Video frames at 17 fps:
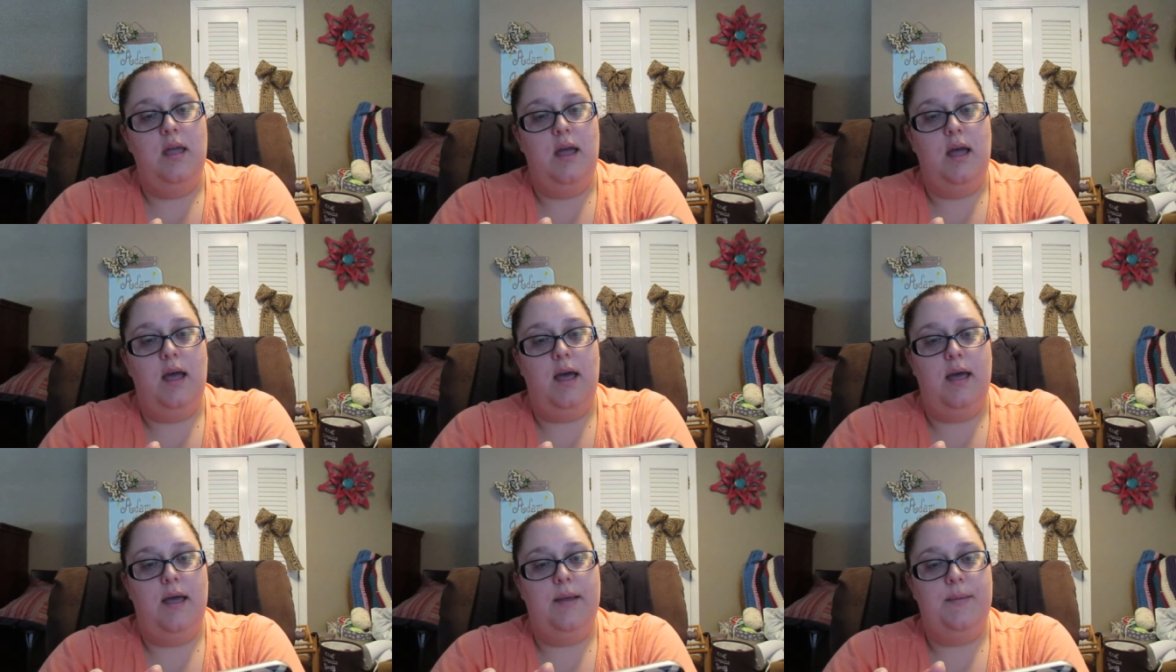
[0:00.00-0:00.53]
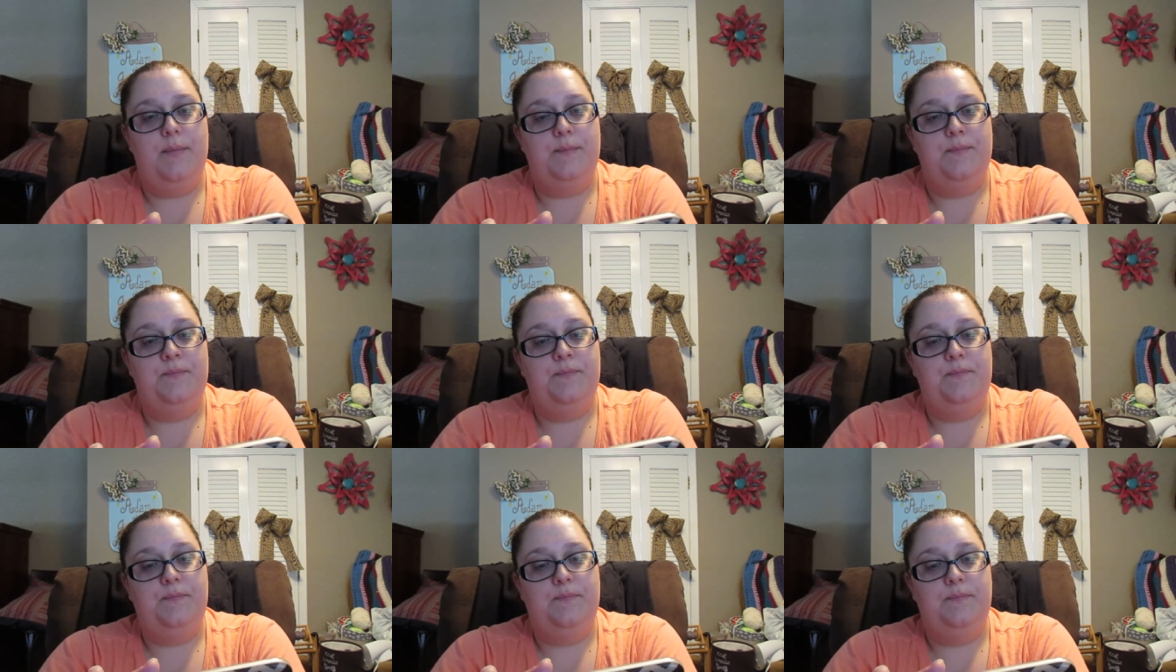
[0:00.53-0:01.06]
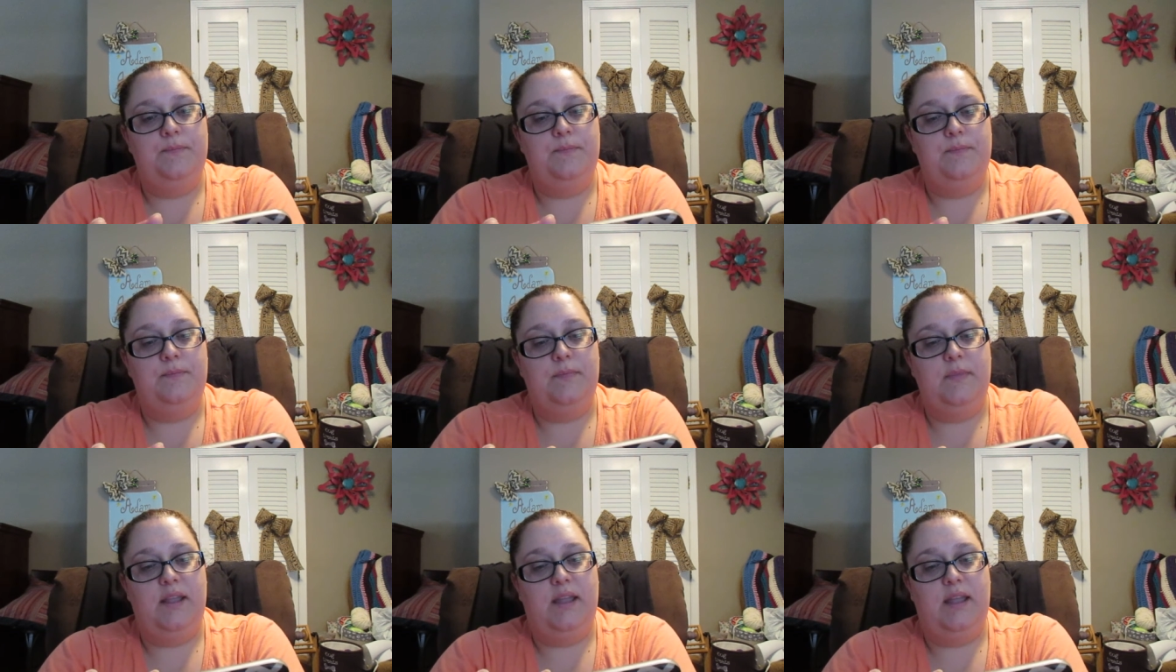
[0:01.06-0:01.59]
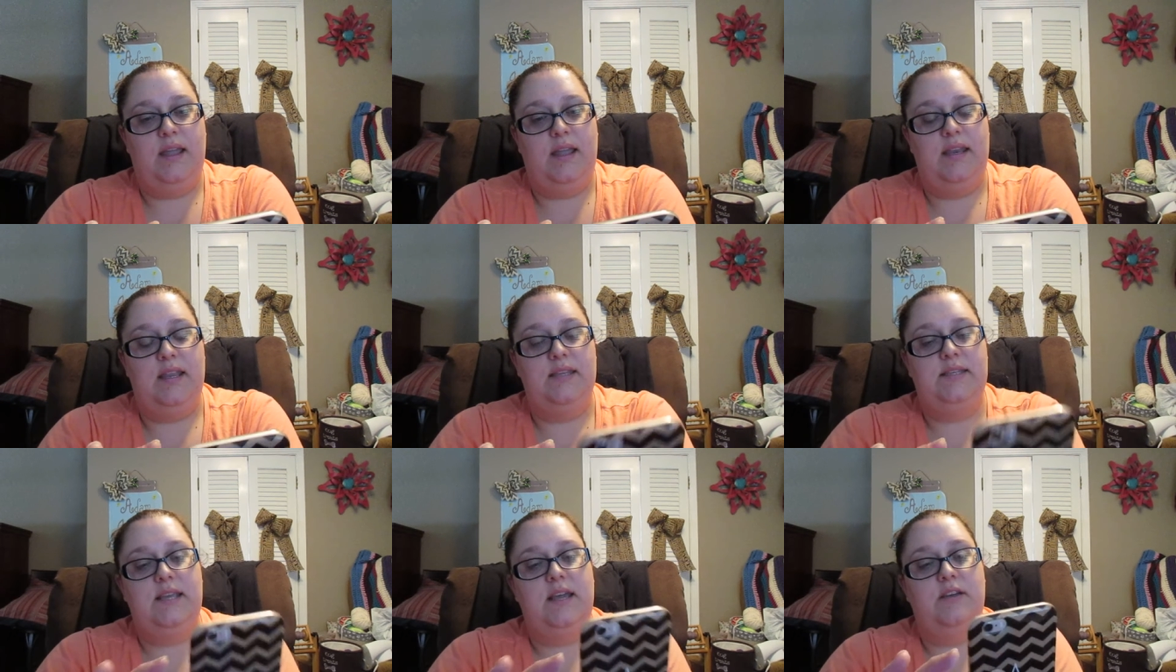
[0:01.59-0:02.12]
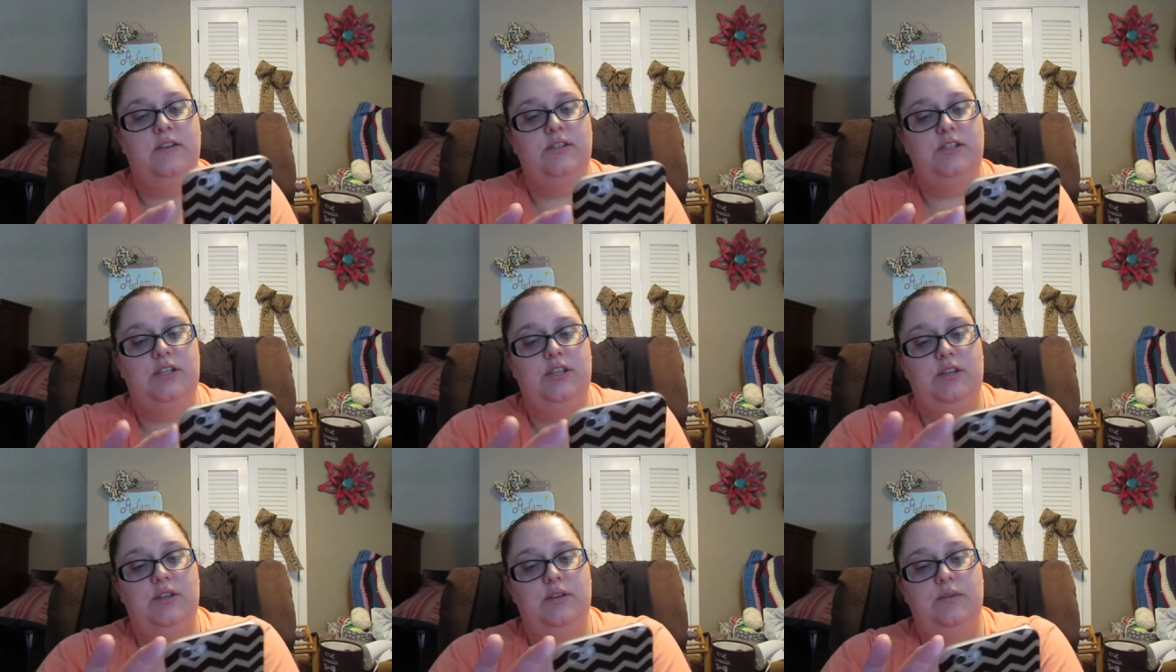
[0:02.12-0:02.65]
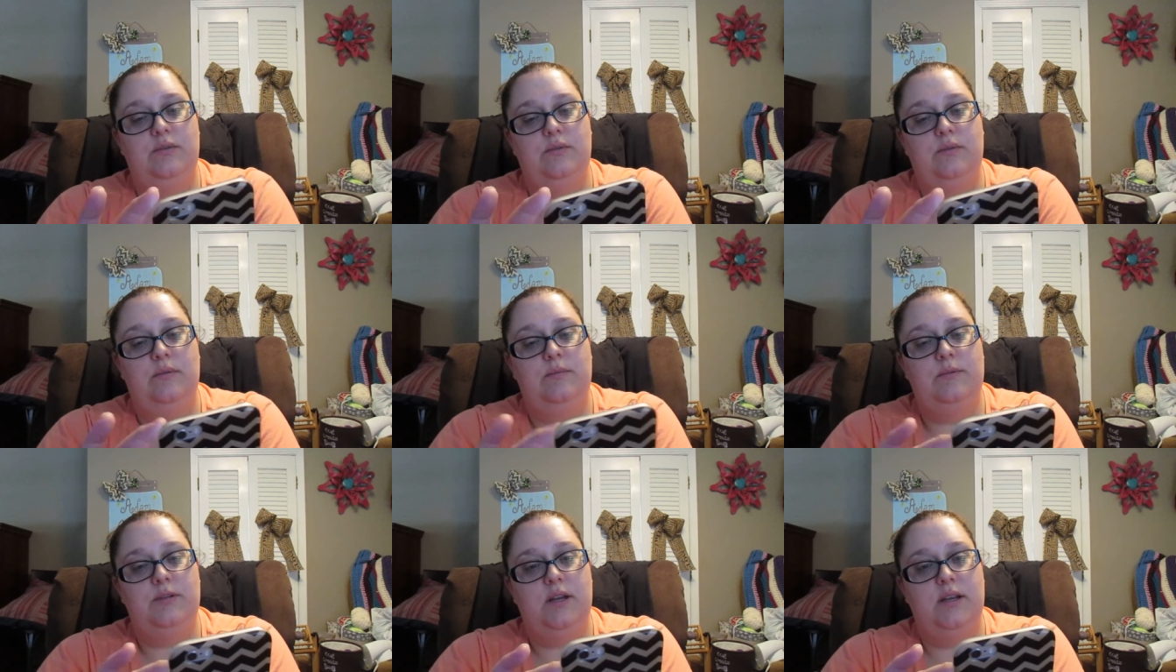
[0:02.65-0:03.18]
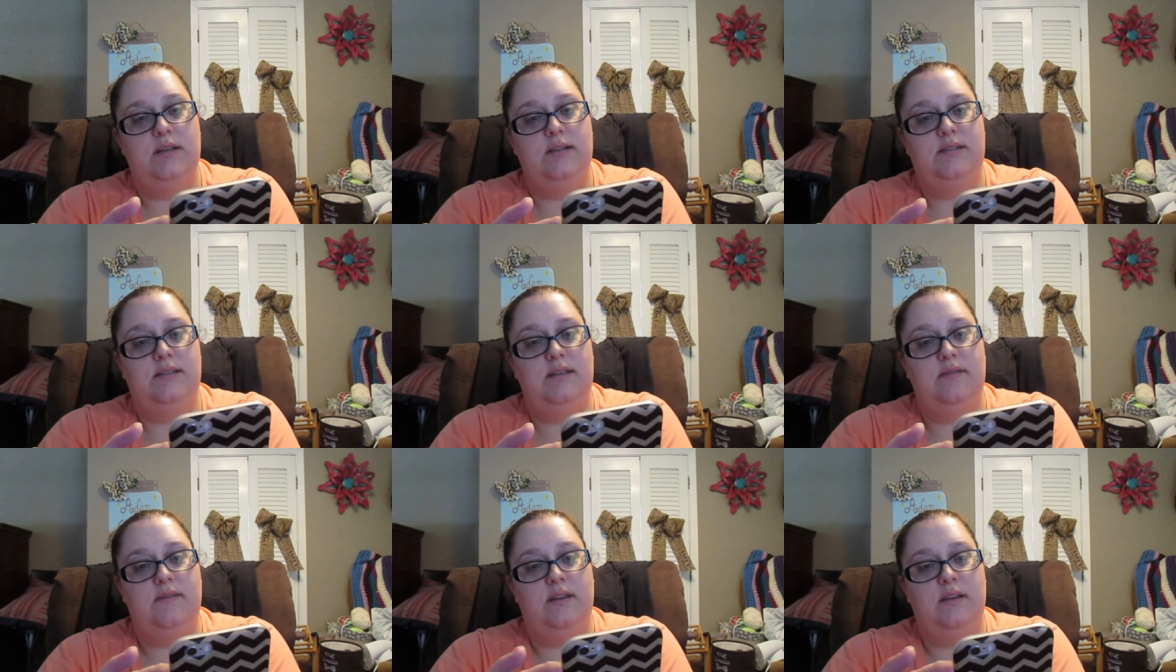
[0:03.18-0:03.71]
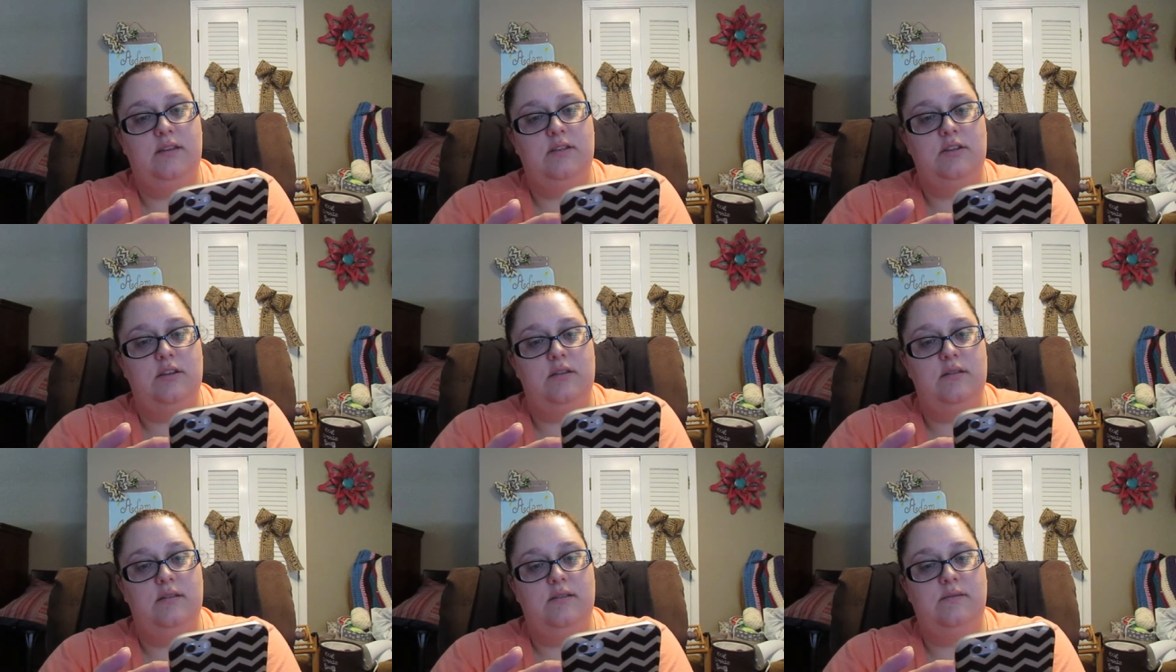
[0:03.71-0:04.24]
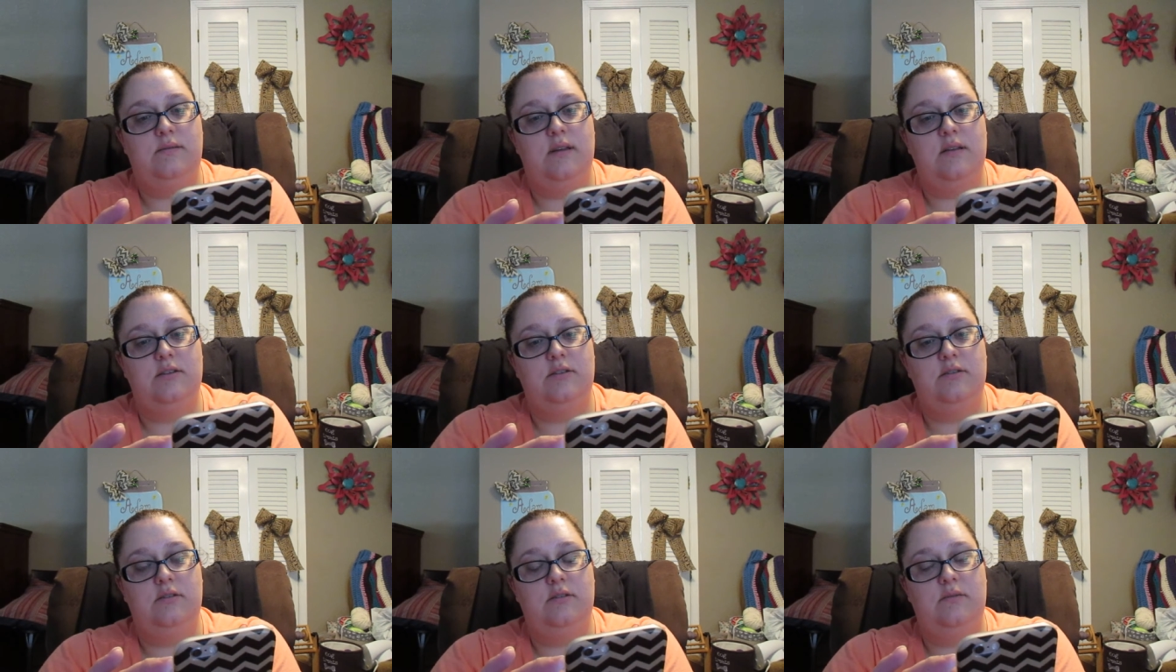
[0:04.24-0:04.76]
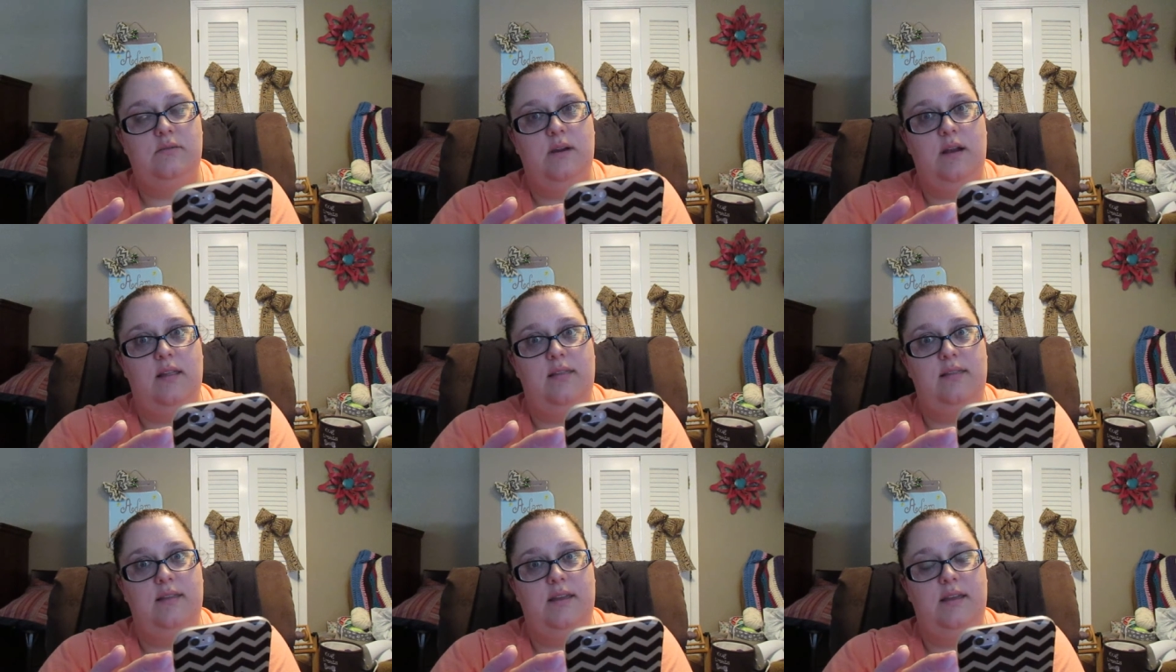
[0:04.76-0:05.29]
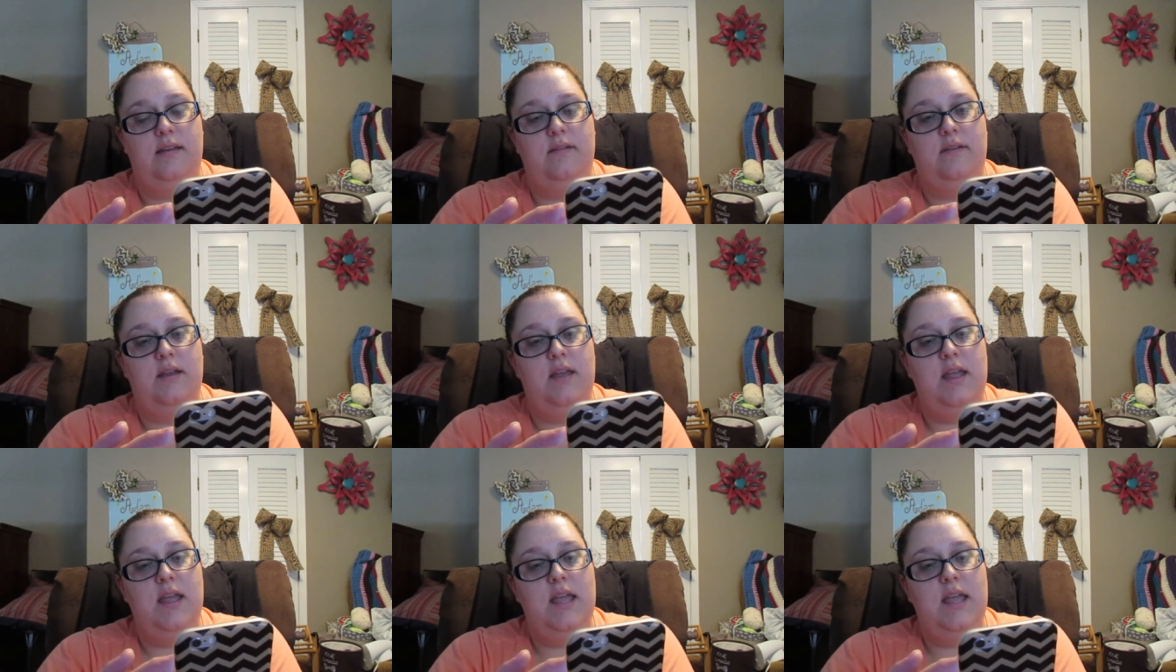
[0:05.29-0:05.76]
and it tells you, I'm trying to see if I can show you this without showing you where I live.